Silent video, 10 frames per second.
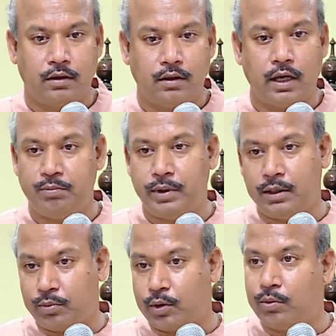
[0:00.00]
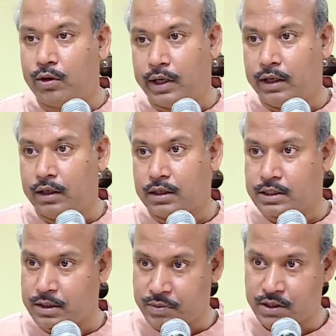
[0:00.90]
I have been promoting
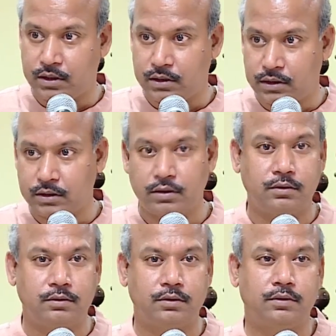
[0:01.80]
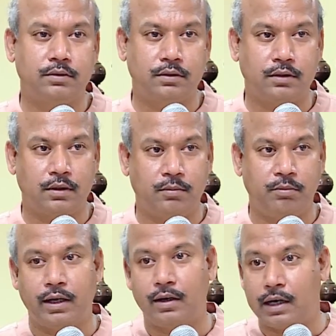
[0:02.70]
Sanskrit.
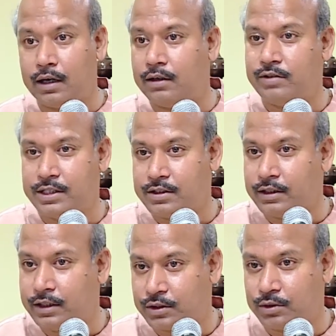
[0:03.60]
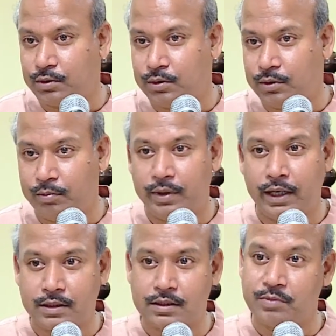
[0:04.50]
My grand vision is to
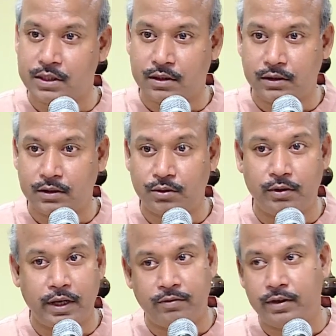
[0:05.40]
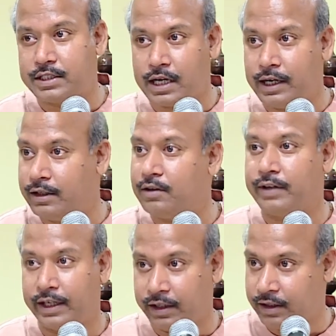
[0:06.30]
bring Sanskrit to every child of
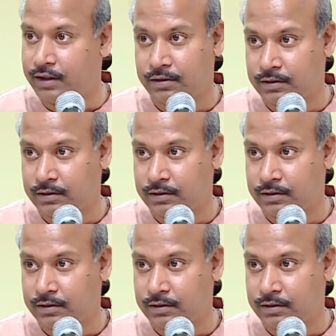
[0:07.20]
India.